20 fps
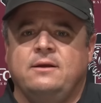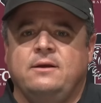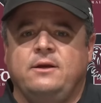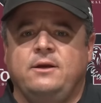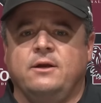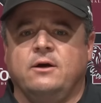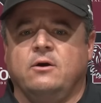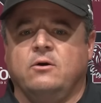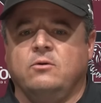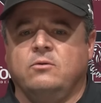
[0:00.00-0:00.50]

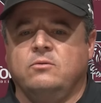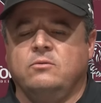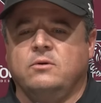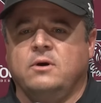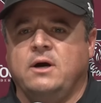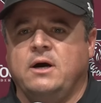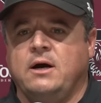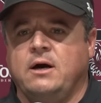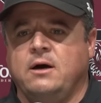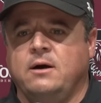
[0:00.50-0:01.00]

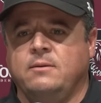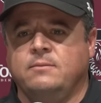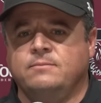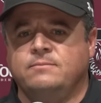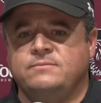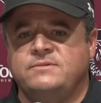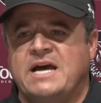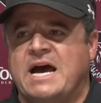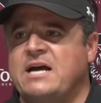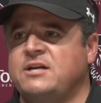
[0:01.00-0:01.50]

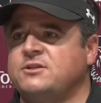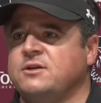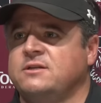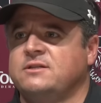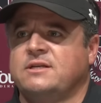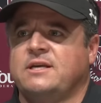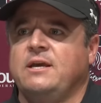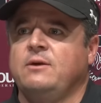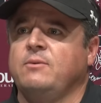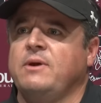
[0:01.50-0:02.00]

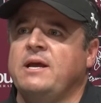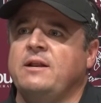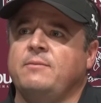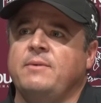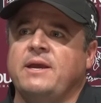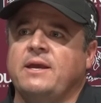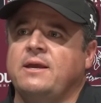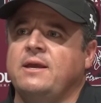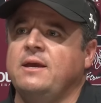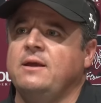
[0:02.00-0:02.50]
Tyshawn's a kid. We had to
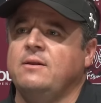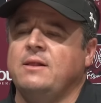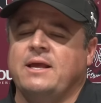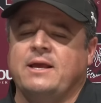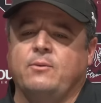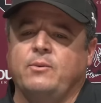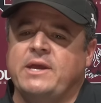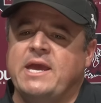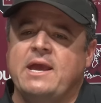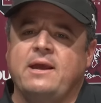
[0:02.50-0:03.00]
make a kid.
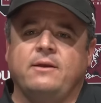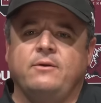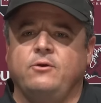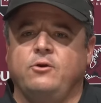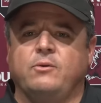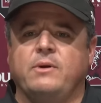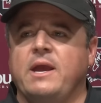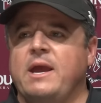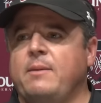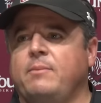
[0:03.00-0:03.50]
Like,
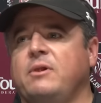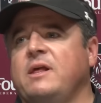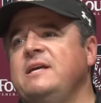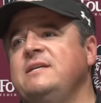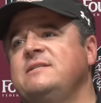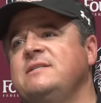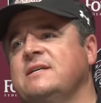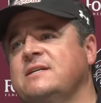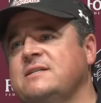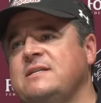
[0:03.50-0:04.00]
you can't play
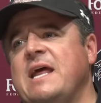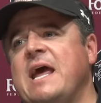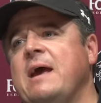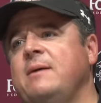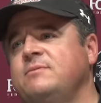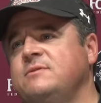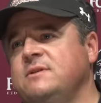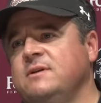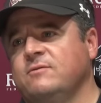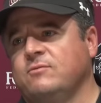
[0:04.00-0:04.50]
six
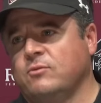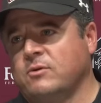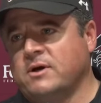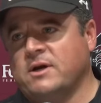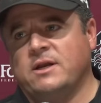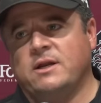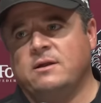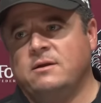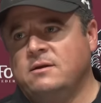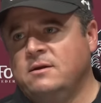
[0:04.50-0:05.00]
snaps if we're
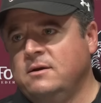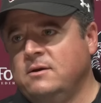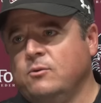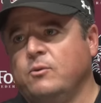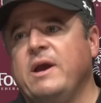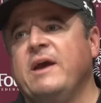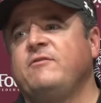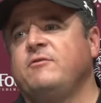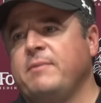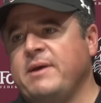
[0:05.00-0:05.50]
going to
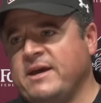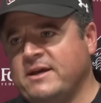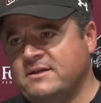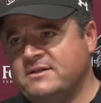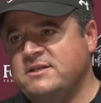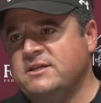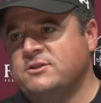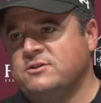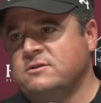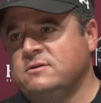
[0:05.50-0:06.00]
we have to make a
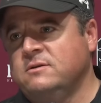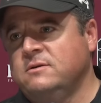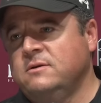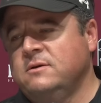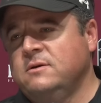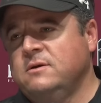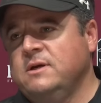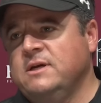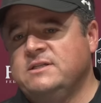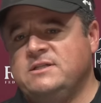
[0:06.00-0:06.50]
decision.
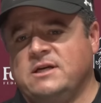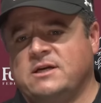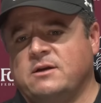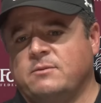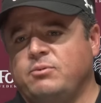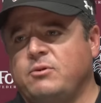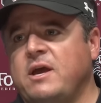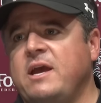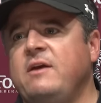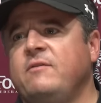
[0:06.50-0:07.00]
Is he going
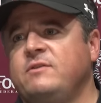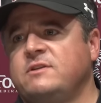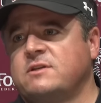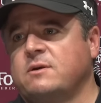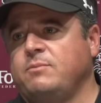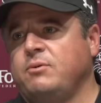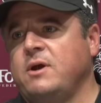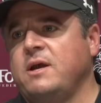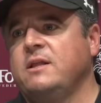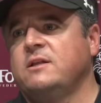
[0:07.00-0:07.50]
to play? If he's
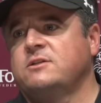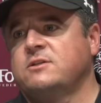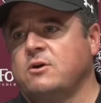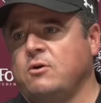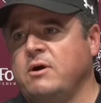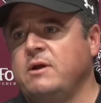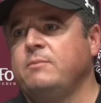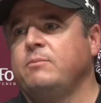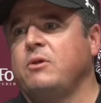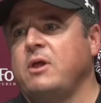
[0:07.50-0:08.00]
going to play, let's
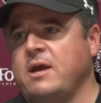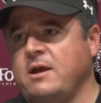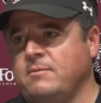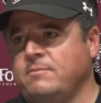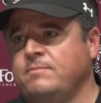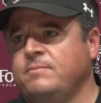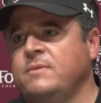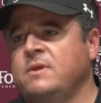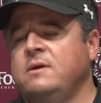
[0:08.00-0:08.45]
go ahead and play him.